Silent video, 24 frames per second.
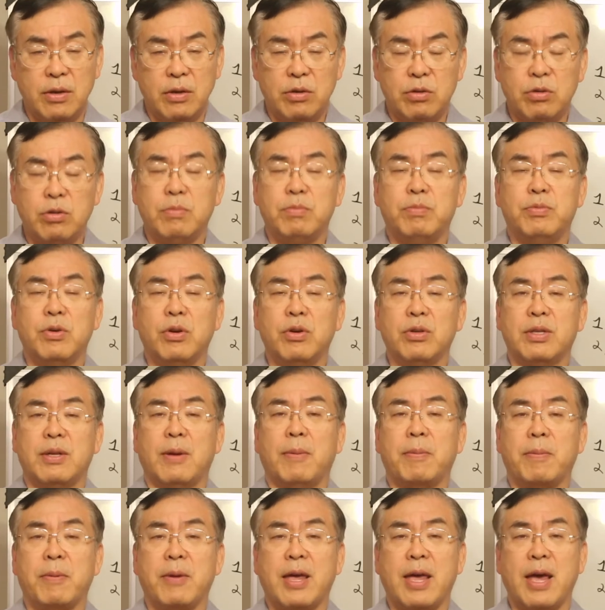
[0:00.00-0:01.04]
who brought the
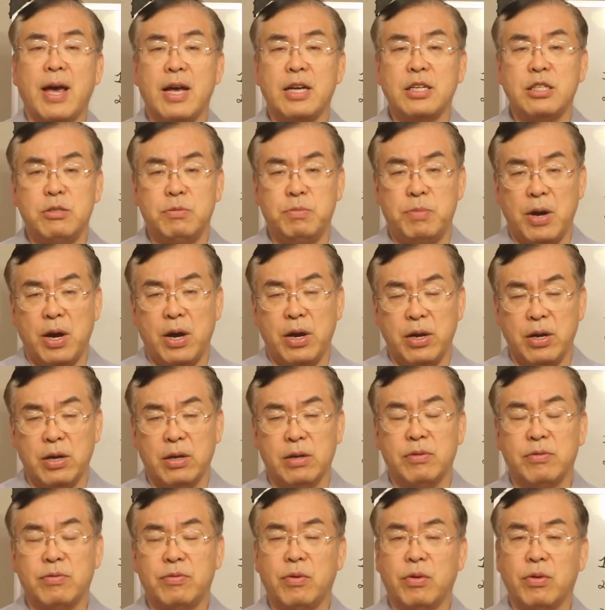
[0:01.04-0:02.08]
cash buyer
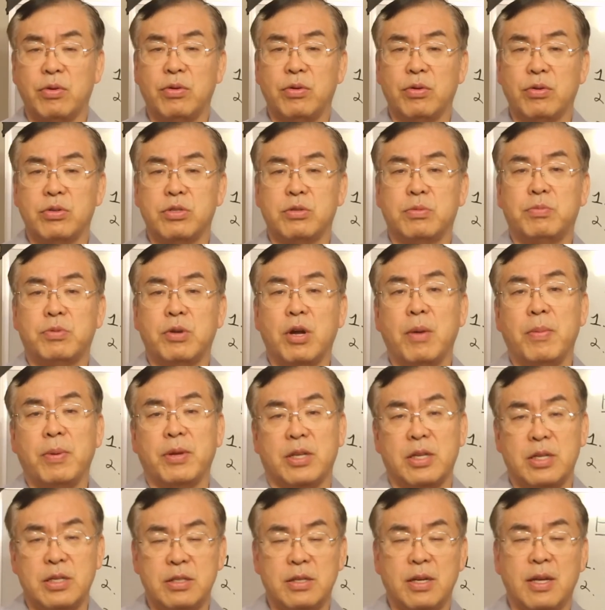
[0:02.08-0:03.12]
for those
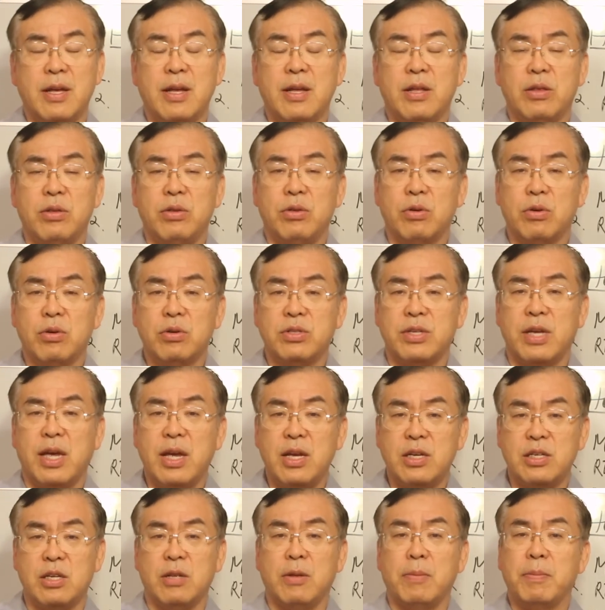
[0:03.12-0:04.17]
properties, those
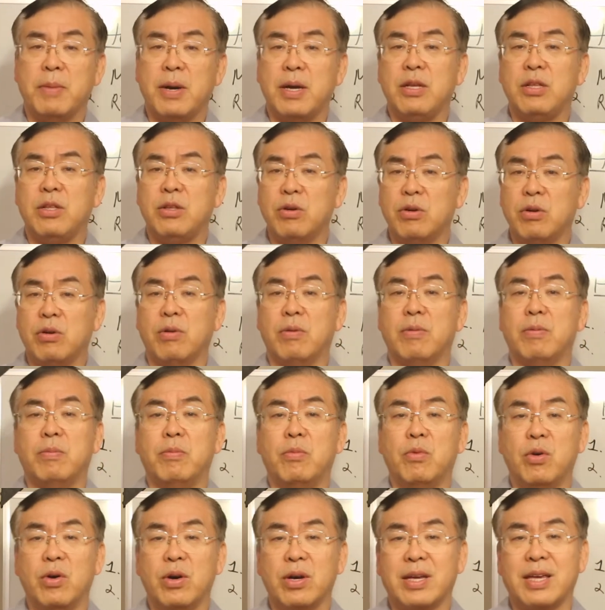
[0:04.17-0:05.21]
agents might know
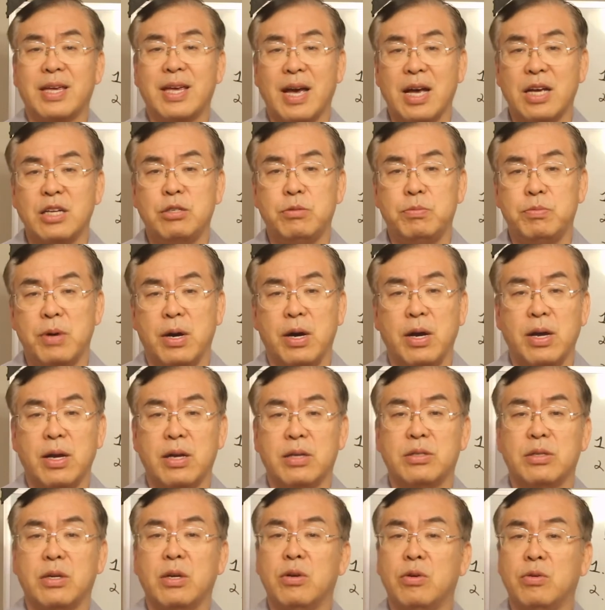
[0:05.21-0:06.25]
more cash
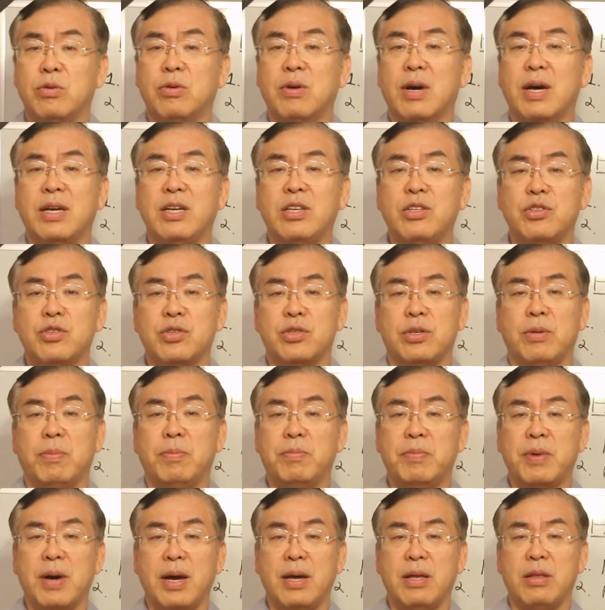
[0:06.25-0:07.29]
buyers who are interested in
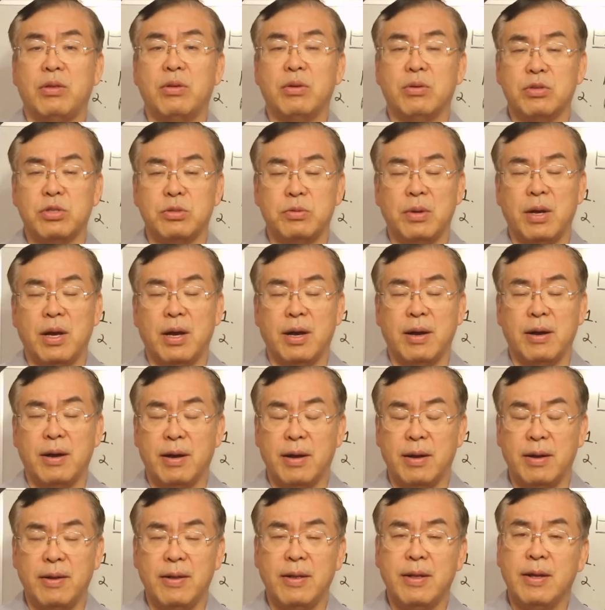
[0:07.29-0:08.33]
buying those
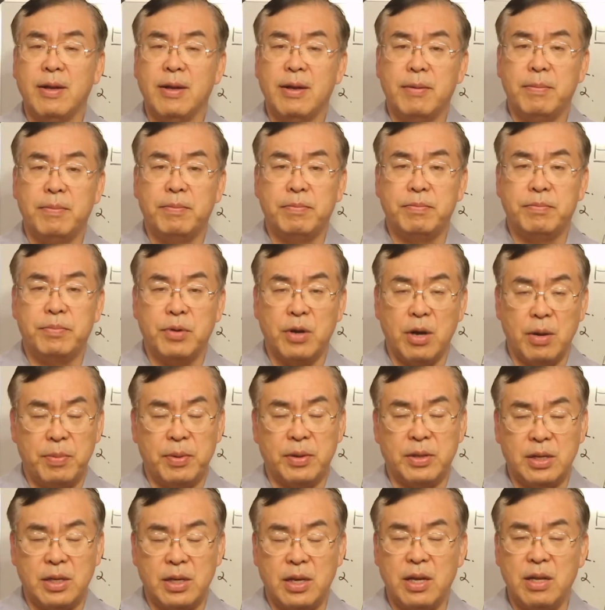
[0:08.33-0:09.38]

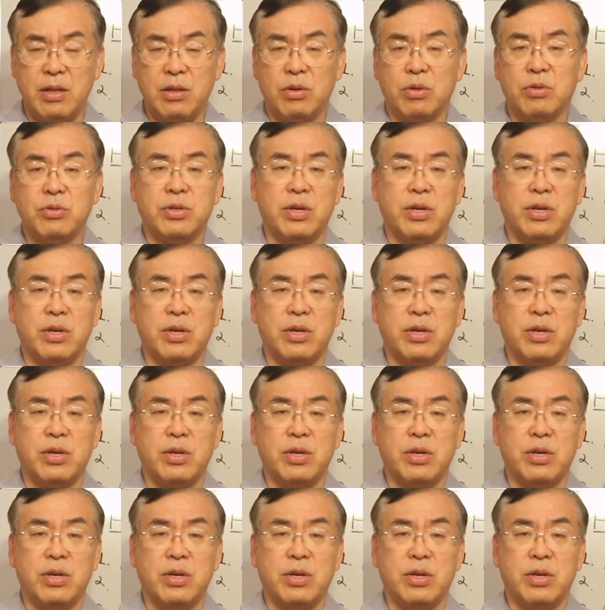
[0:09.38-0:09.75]
property in those